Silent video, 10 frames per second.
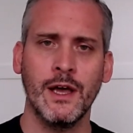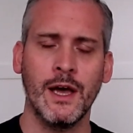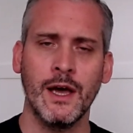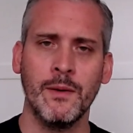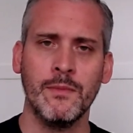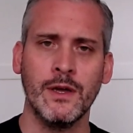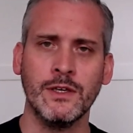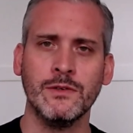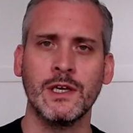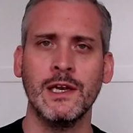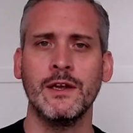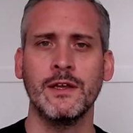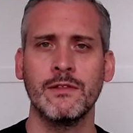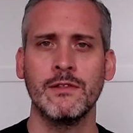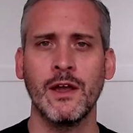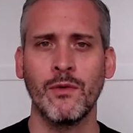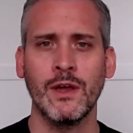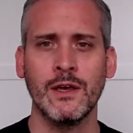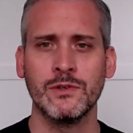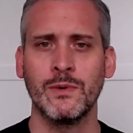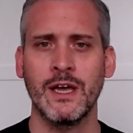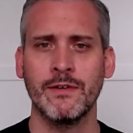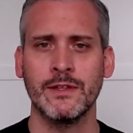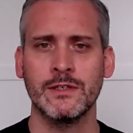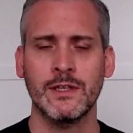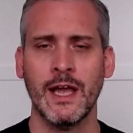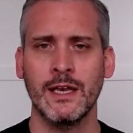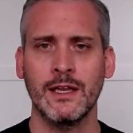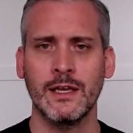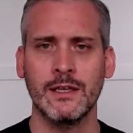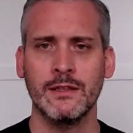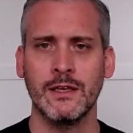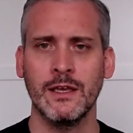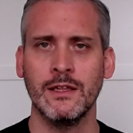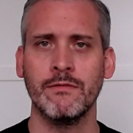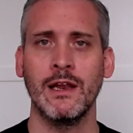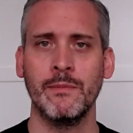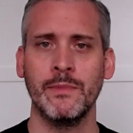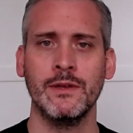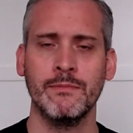and using learning theory as a way of understanding the development,